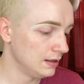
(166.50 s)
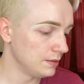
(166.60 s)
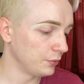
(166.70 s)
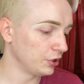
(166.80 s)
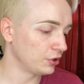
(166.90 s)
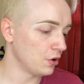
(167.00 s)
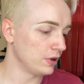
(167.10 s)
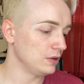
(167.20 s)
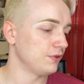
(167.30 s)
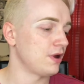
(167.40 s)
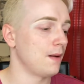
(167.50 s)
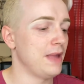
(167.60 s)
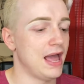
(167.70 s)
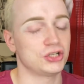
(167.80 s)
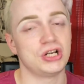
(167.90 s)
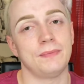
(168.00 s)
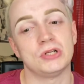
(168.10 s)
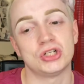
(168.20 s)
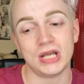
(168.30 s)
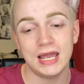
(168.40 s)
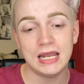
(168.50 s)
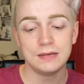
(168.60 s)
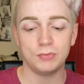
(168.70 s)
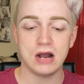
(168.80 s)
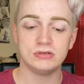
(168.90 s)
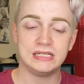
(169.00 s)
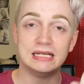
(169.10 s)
we're going to go in with our MAC Shape and Shade Brow Tint